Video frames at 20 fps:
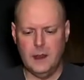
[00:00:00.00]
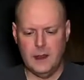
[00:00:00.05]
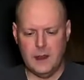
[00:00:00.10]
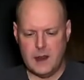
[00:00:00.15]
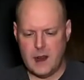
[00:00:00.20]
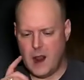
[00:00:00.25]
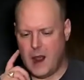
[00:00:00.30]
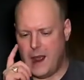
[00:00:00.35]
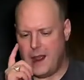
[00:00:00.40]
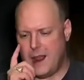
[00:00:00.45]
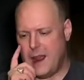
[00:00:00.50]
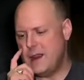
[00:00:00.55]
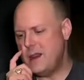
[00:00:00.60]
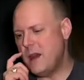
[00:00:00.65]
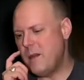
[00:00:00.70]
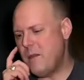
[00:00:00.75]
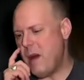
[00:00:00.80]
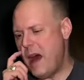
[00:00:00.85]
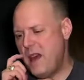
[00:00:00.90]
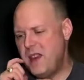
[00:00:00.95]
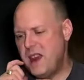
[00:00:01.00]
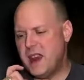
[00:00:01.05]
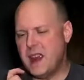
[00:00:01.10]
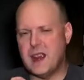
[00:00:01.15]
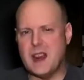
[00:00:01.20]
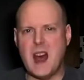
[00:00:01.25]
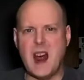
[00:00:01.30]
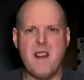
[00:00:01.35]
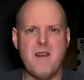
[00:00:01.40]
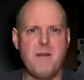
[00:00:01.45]
You know, I I, I think
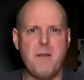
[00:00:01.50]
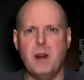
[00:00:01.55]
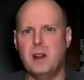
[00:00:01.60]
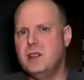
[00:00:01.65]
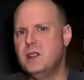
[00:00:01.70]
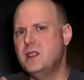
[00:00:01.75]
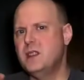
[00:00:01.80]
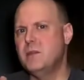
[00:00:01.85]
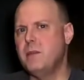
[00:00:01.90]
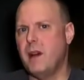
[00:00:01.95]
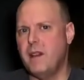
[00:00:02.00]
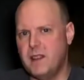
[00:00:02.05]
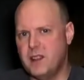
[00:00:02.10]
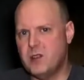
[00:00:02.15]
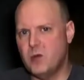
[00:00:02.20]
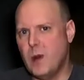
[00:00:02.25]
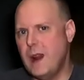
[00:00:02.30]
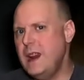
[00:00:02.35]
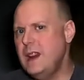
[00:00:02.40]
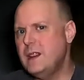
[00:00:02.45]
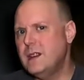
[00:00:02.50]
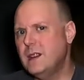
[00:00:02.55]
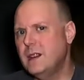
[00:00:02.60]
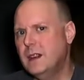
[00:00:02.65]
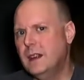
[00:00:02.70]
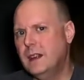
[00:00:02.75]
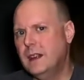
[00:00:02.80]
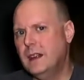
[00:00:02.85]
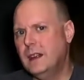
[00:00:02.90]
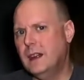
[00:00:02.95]
it kind of punches above its weight
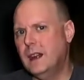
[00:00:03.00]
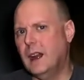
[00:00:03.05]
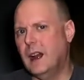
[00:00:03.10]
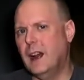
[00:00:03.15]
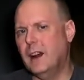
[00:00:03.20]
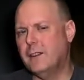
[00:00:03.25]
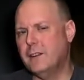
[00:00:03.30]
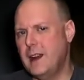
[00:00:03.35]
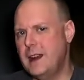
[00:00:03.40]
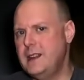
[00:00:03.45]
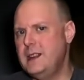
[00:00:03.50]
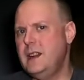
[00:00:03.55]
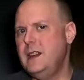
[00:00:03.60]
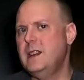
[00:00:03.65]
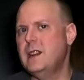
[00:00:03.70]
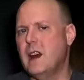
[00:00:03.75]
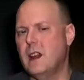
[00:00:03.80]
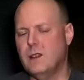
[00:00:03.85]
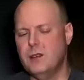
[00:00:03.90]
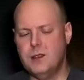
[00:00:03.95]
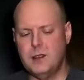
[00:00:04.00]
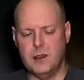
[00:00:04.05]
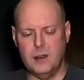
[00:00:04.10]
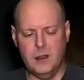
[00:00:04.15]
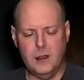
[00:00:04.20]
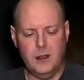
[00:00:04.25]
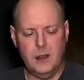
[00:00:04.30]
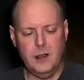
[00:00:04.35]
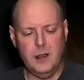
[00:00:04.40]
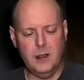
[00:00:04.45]
uh, for $18.